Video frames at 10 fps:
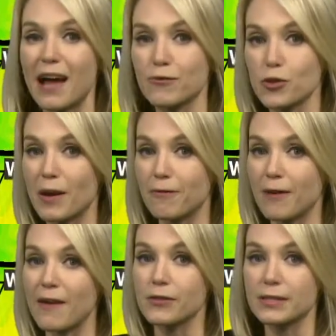after about
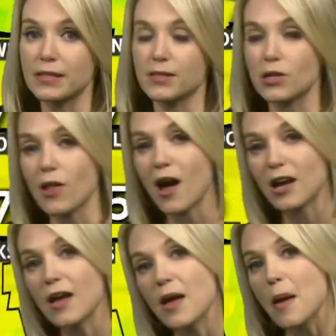5 or 6
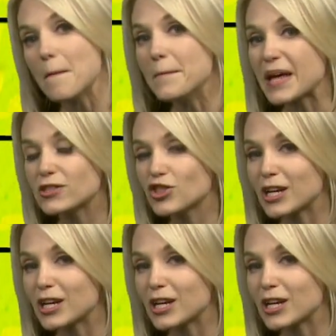o'clock. Best